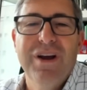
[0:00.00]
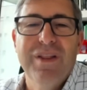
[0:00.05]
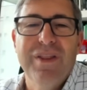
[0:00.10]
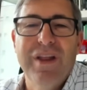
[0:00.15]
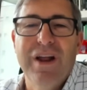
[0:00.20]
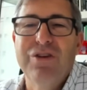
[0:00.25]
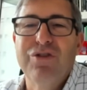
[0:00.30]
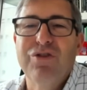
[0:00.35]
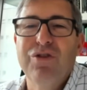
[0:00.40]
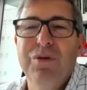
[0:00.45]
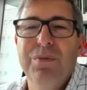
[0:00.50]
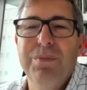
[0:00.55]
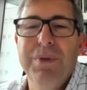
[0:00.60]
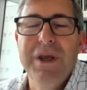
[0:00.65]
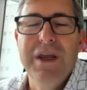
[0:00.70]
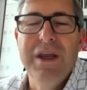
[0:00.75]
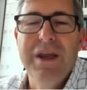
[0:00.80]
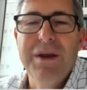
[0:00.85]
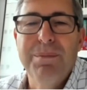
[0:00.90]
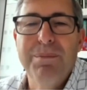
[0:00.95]
that should
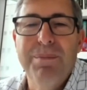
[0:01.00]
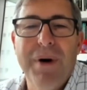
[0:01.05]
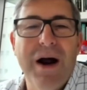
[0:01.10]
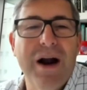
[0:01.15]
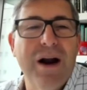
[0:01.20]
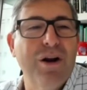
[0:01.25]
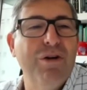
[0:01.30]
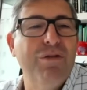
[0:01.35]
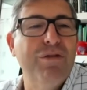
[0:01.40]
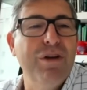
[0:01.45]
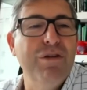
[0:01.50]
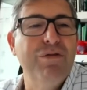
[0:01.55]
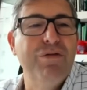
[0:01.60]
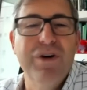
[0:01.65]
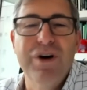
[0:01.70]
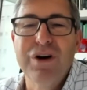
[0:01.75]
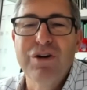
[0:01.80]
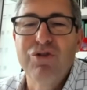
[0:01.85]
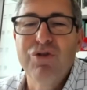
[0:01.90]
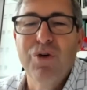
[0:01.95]
be part of a
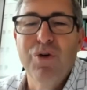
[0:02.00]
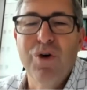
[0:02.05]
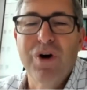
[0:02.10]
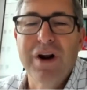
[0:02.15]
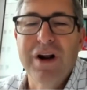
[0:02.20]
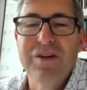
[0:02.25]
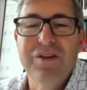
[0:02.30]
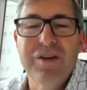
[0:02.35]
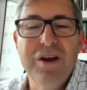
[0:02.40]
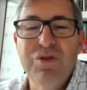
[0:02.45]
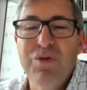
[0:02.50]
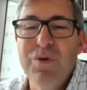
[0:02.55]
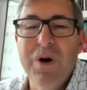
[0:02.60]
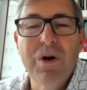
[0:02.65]
virtual organization.